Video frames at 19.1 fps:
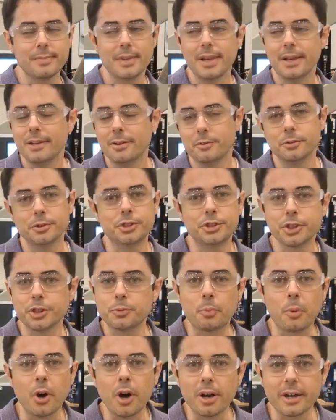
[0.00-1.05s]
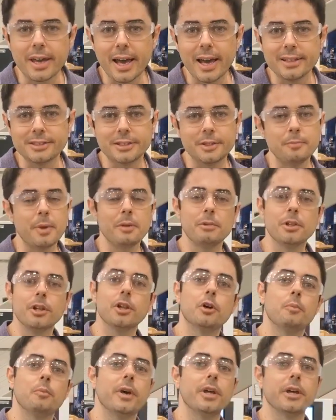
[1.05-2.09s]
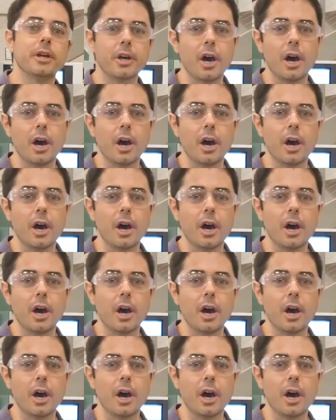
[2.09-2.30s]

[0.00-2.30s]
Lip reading: ago when Michael and Sean